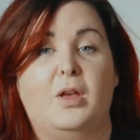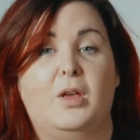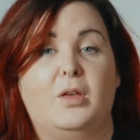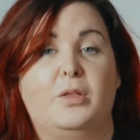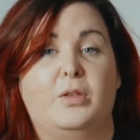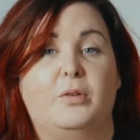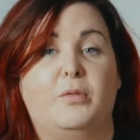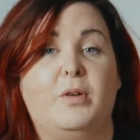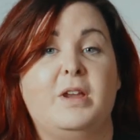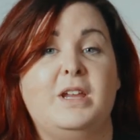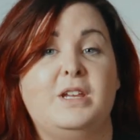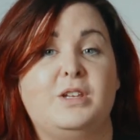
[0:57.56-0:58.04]

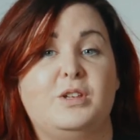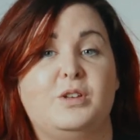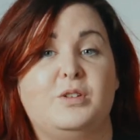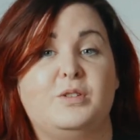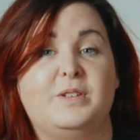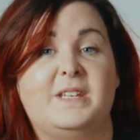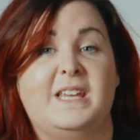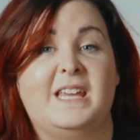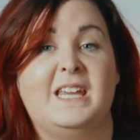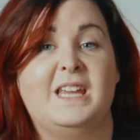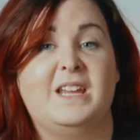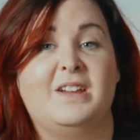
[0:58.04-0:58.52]
The great
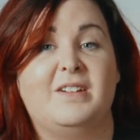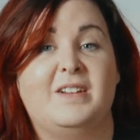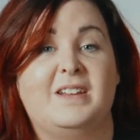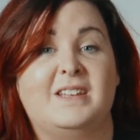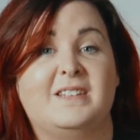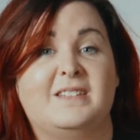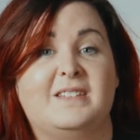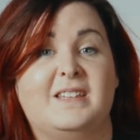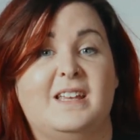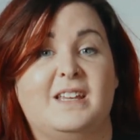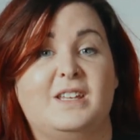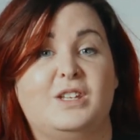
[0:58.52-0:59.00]
news here
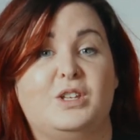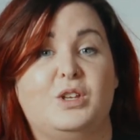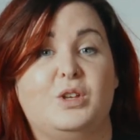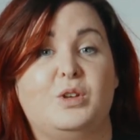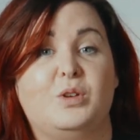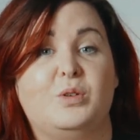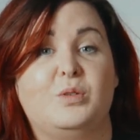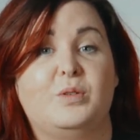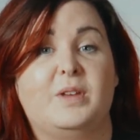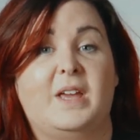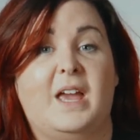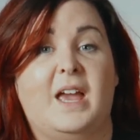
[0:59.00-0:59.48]
is that
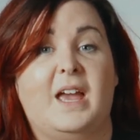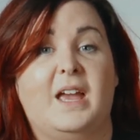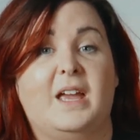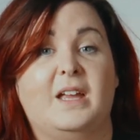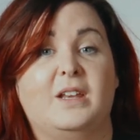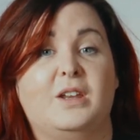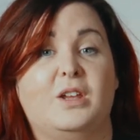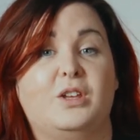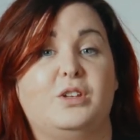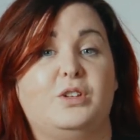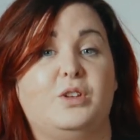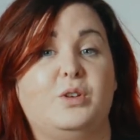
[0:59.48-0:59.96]
you
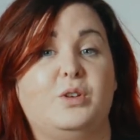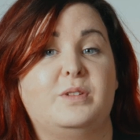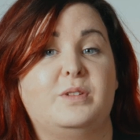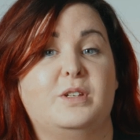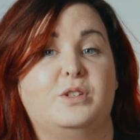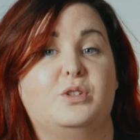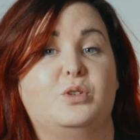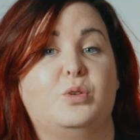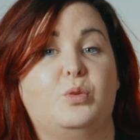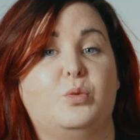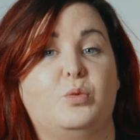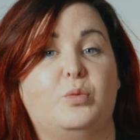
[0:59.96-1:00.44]
can
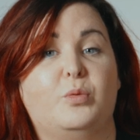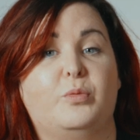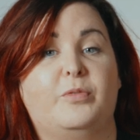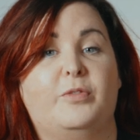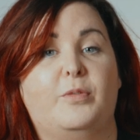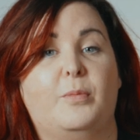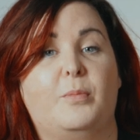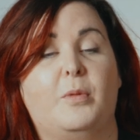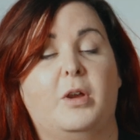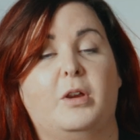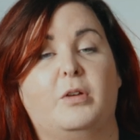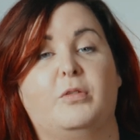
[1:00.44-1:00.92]
a tool
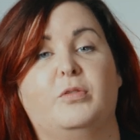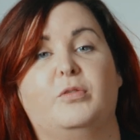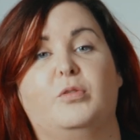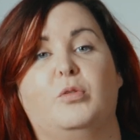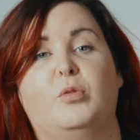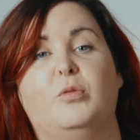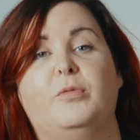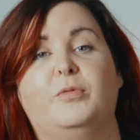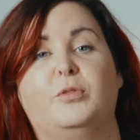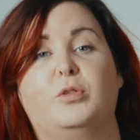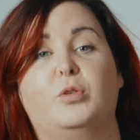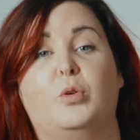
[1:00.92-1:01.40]
from
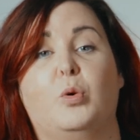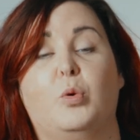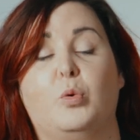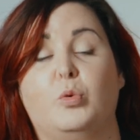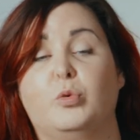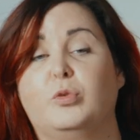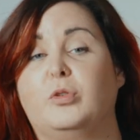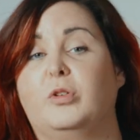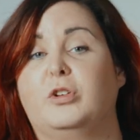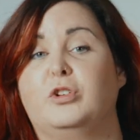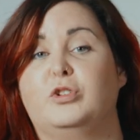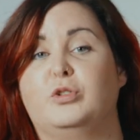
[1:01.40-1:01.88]
Microsoft
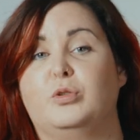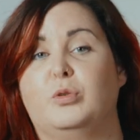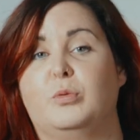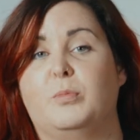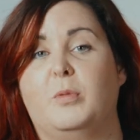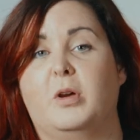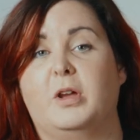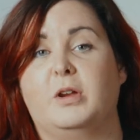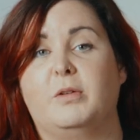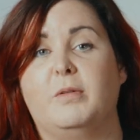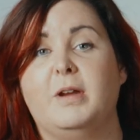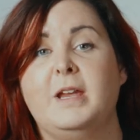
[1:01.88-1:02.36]
called Azure
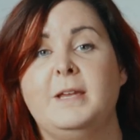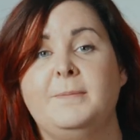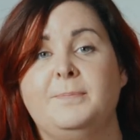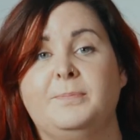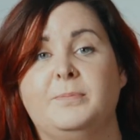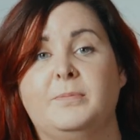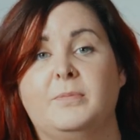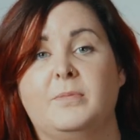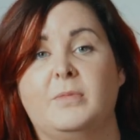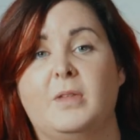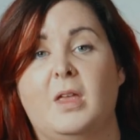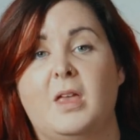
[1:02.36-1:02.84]
Migrate.
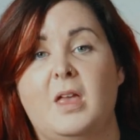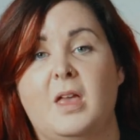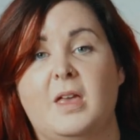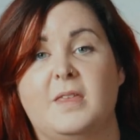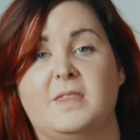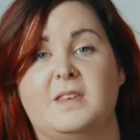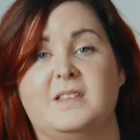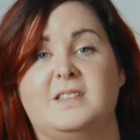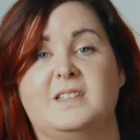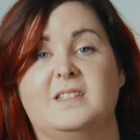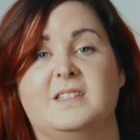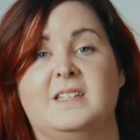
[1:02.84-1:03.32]

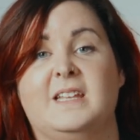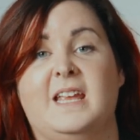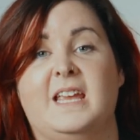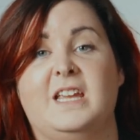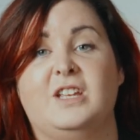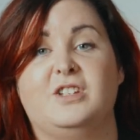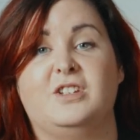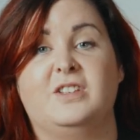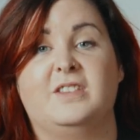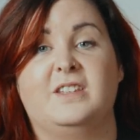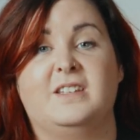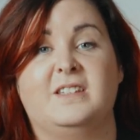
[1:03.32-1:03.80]
This is an
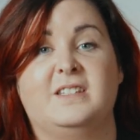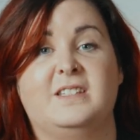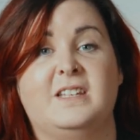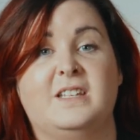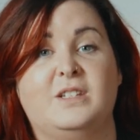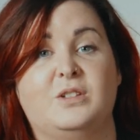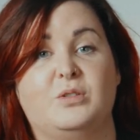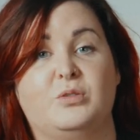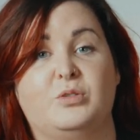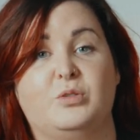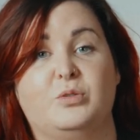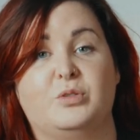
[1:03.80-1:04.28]
agent that
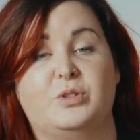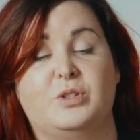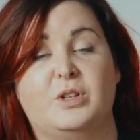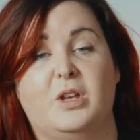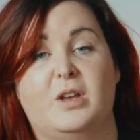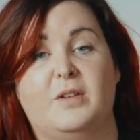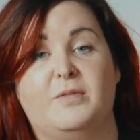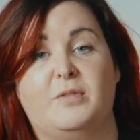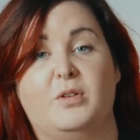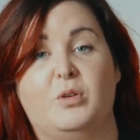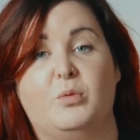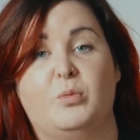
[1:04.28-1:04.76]
sits on your
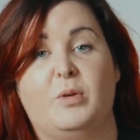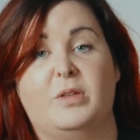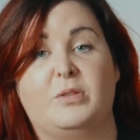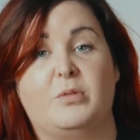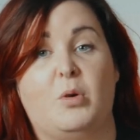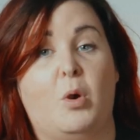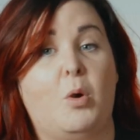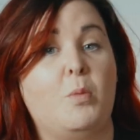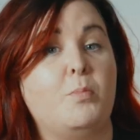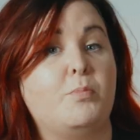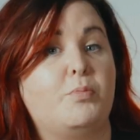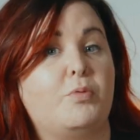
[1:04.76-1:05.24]
server, whether
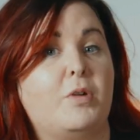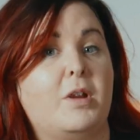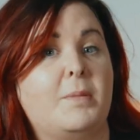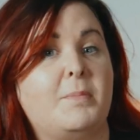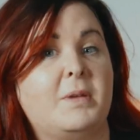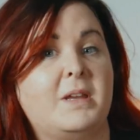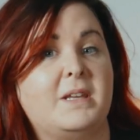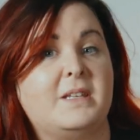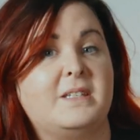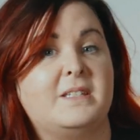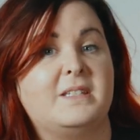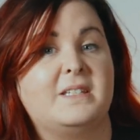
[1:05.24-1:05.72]

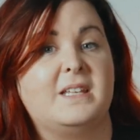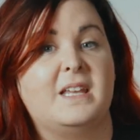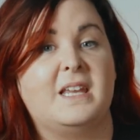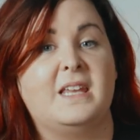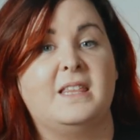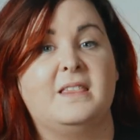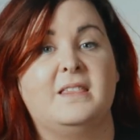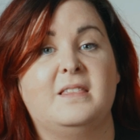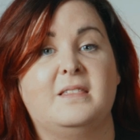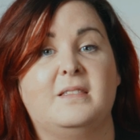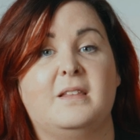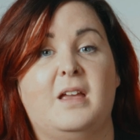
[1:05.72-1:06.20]
on-premise,
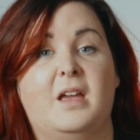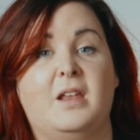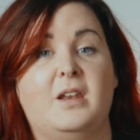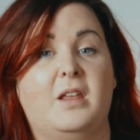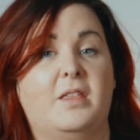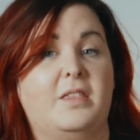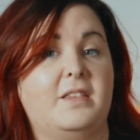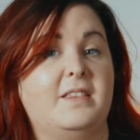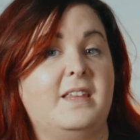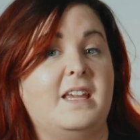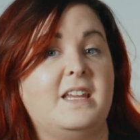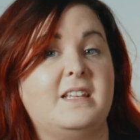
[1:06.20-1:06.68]
in
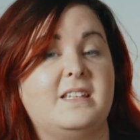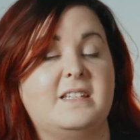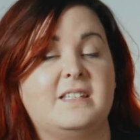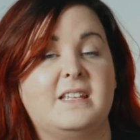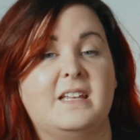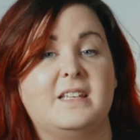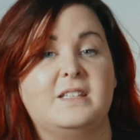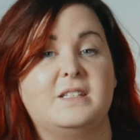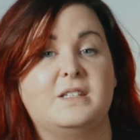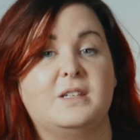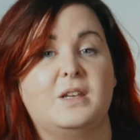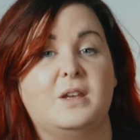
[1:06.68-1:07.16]
another data
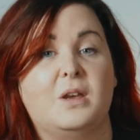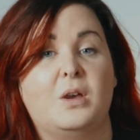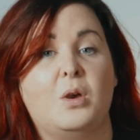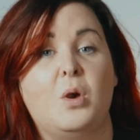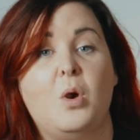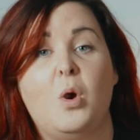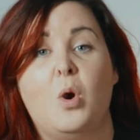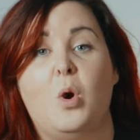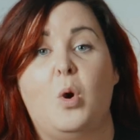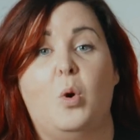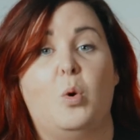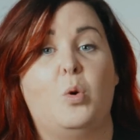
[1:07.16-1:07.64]
center,
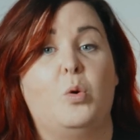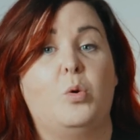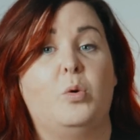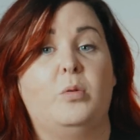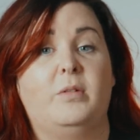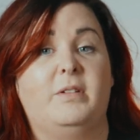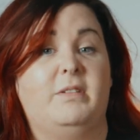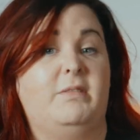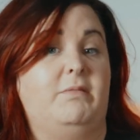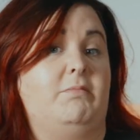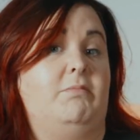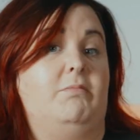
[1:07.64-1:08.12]

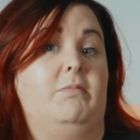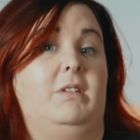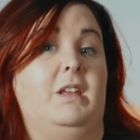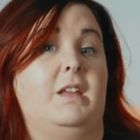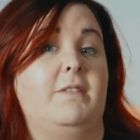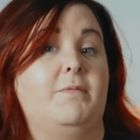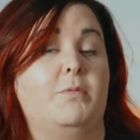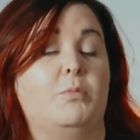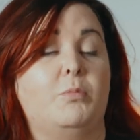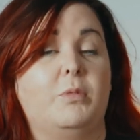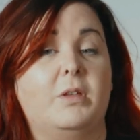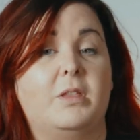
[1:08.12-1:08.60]
or
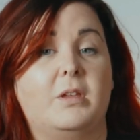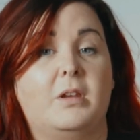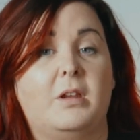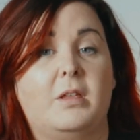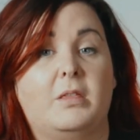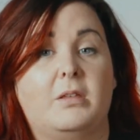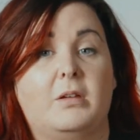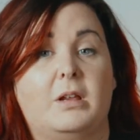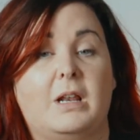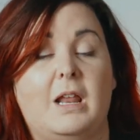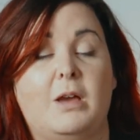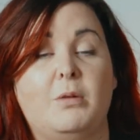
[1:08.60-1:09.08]
even with
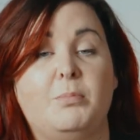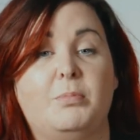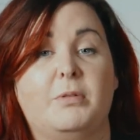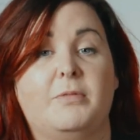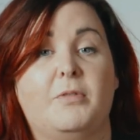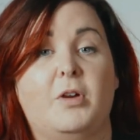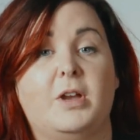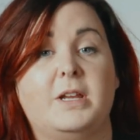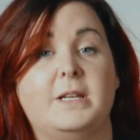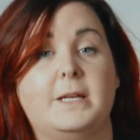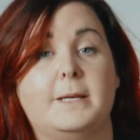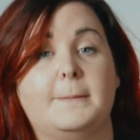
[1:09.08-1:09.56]
another cloud
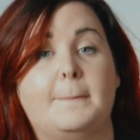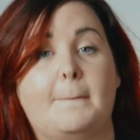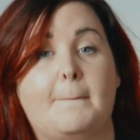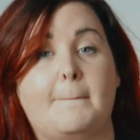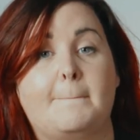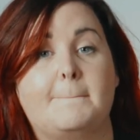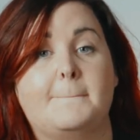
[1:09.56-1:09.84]
provider.